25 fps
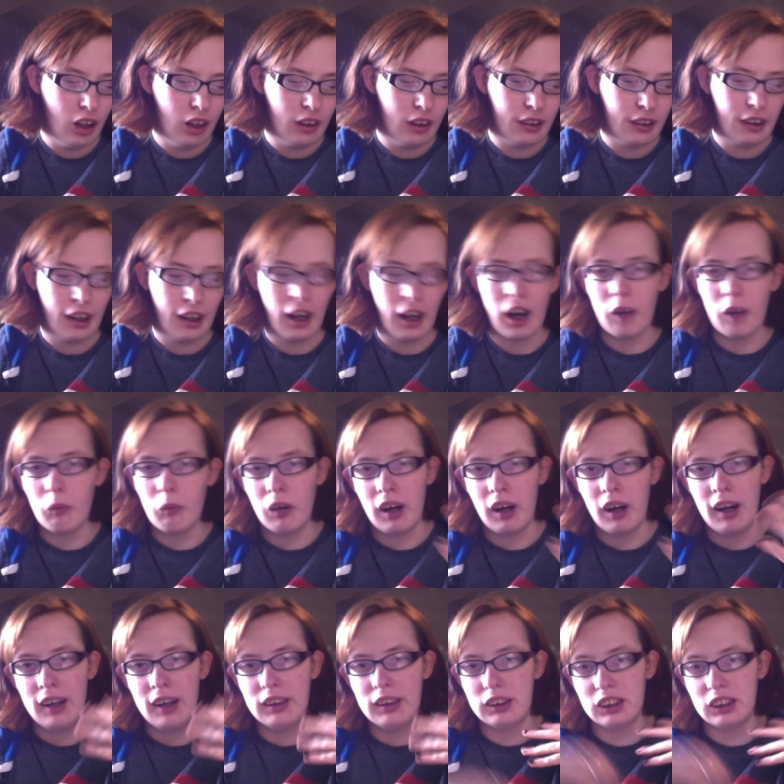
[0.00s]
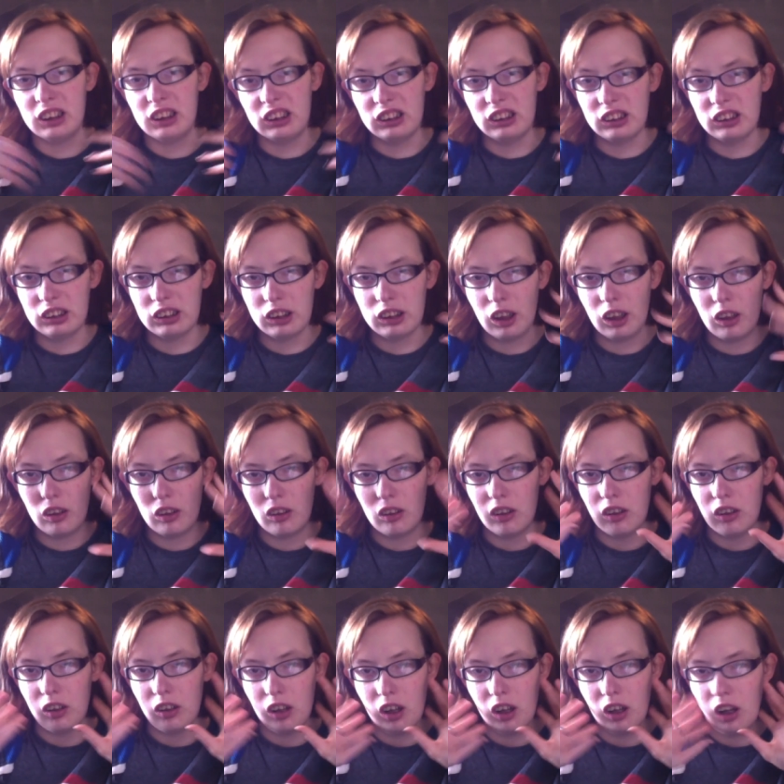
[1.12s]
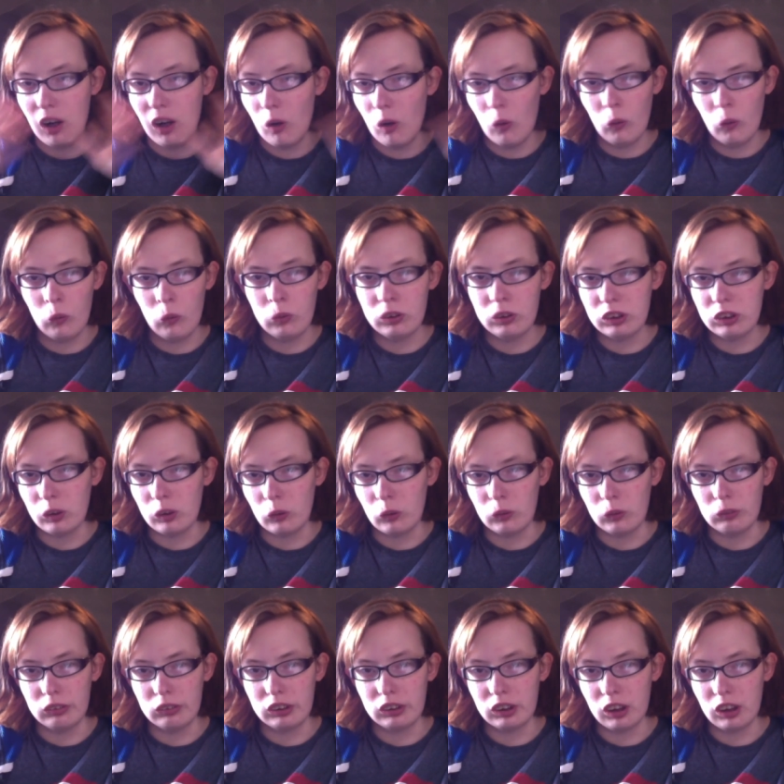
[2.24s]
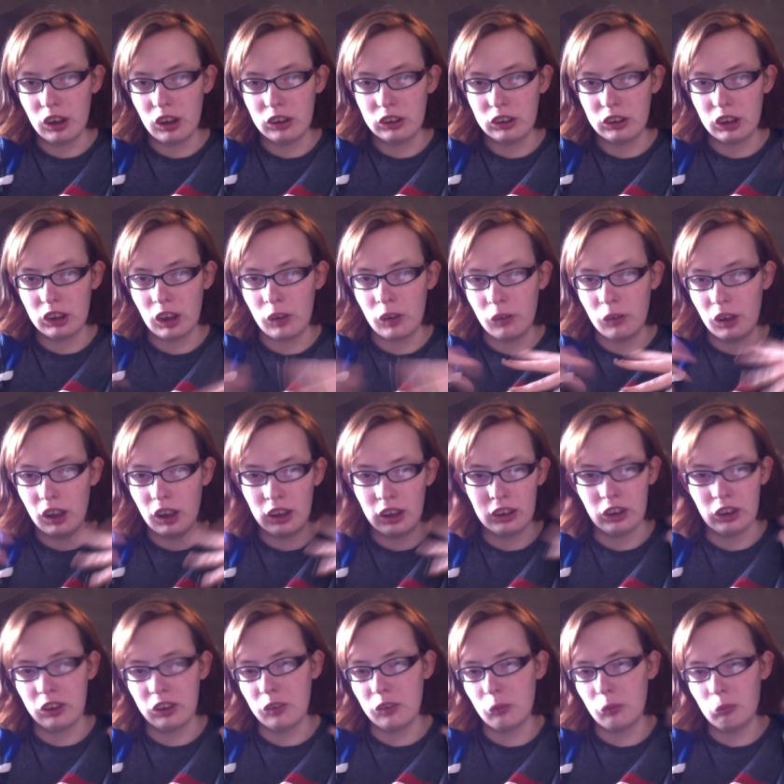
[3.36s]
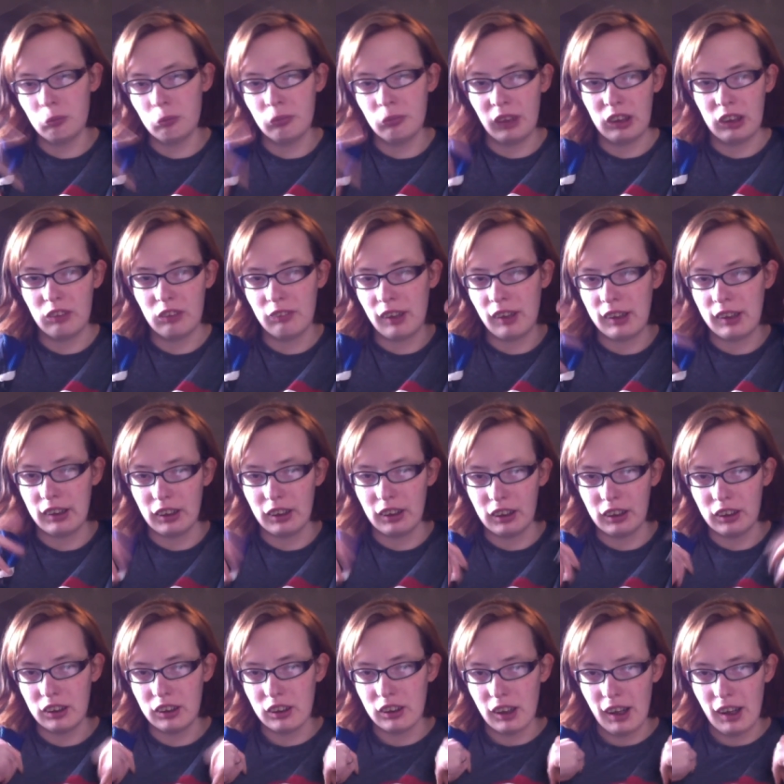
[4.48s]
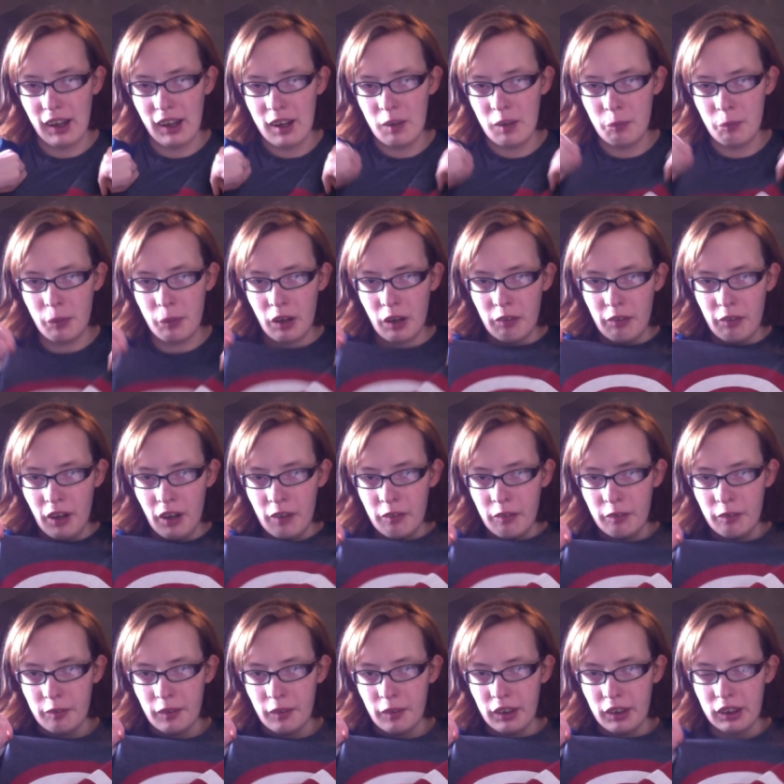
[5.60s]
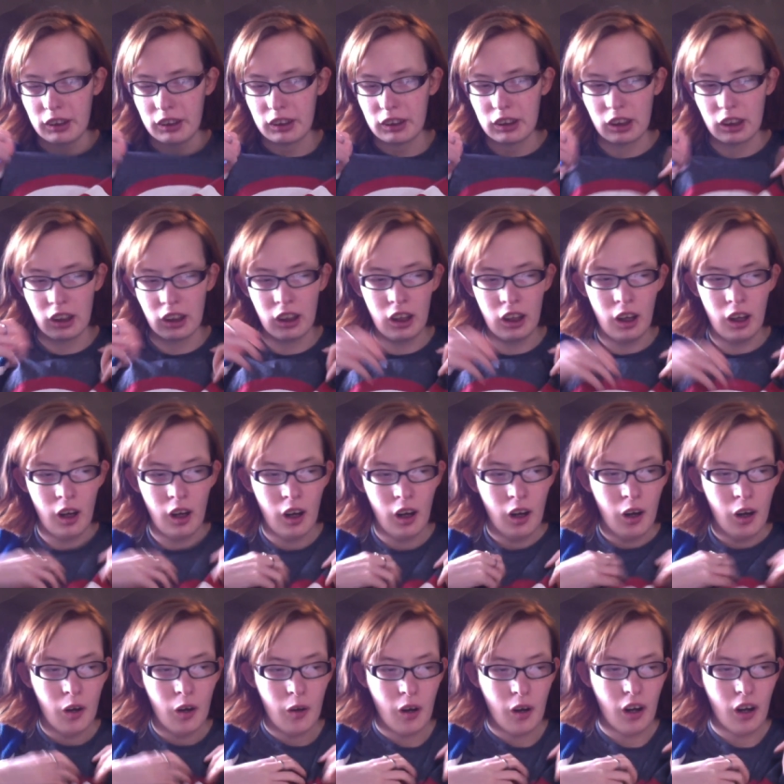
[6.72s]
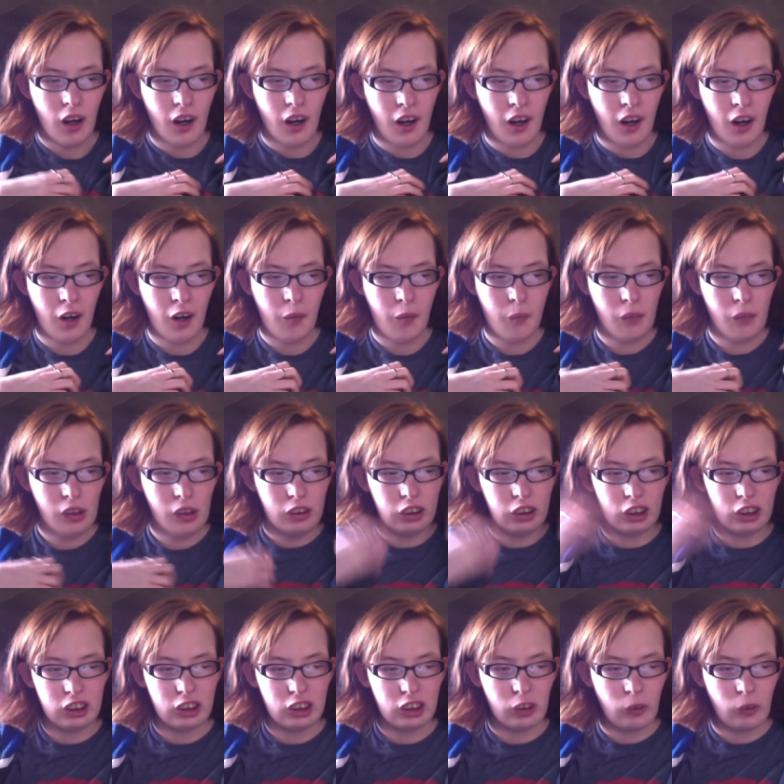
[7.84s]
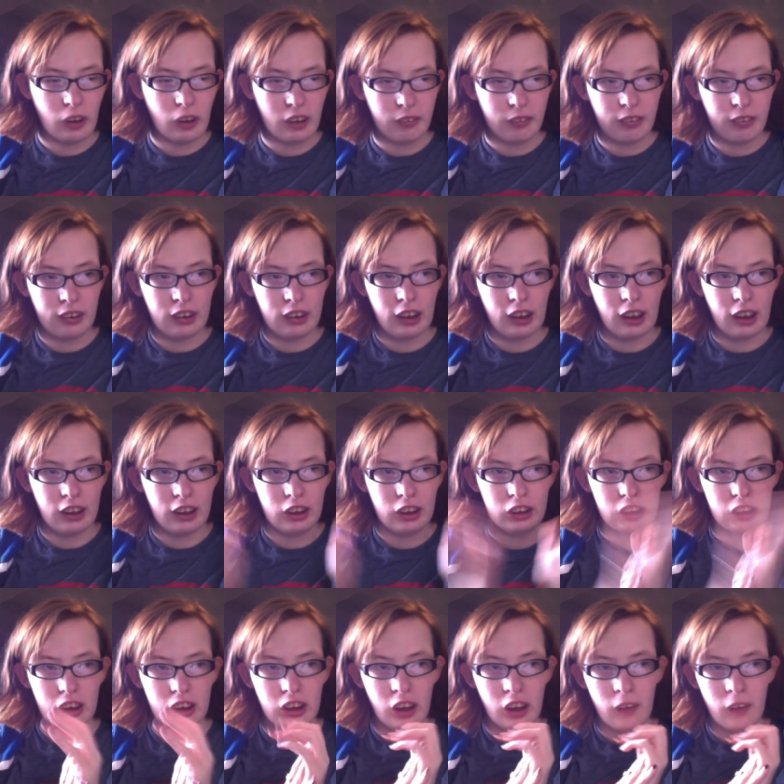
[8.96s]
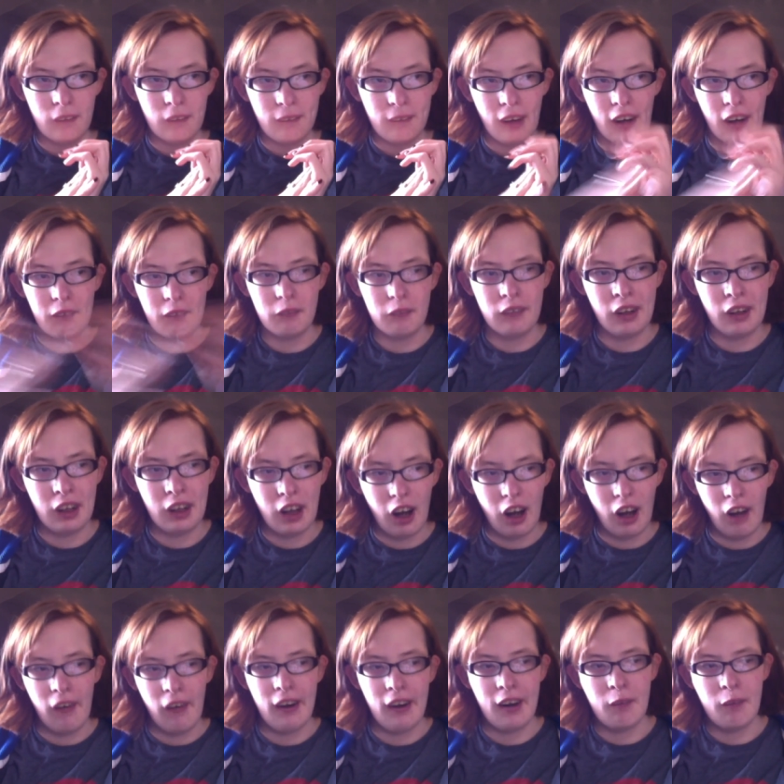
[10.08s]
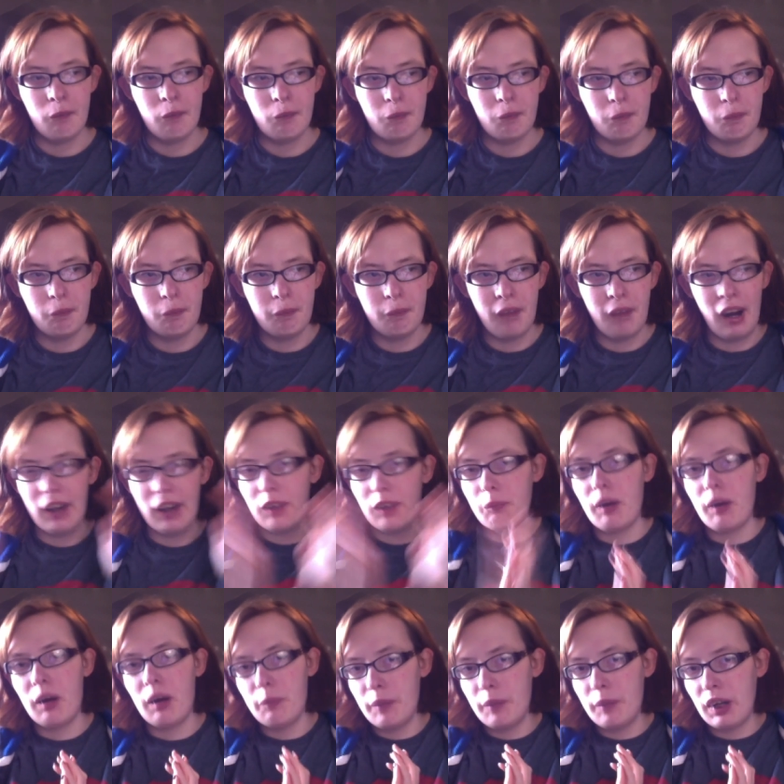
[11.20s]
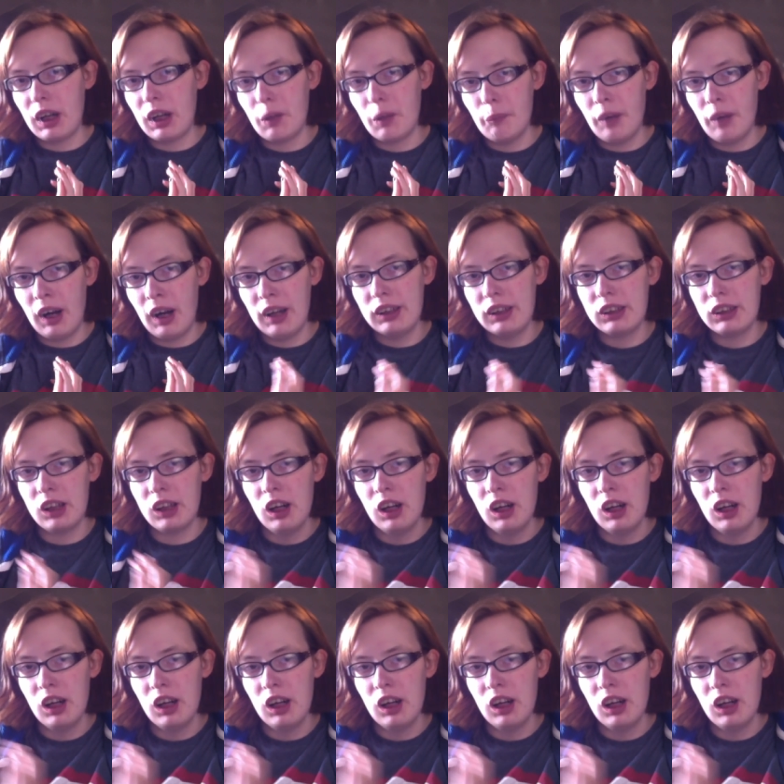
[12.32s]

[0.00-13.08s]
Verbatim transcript: DIYs and all sorts so I just mess around in a bit of everything. Um, just a quick thing that you should know about me, I am mad about Mickey Mouse.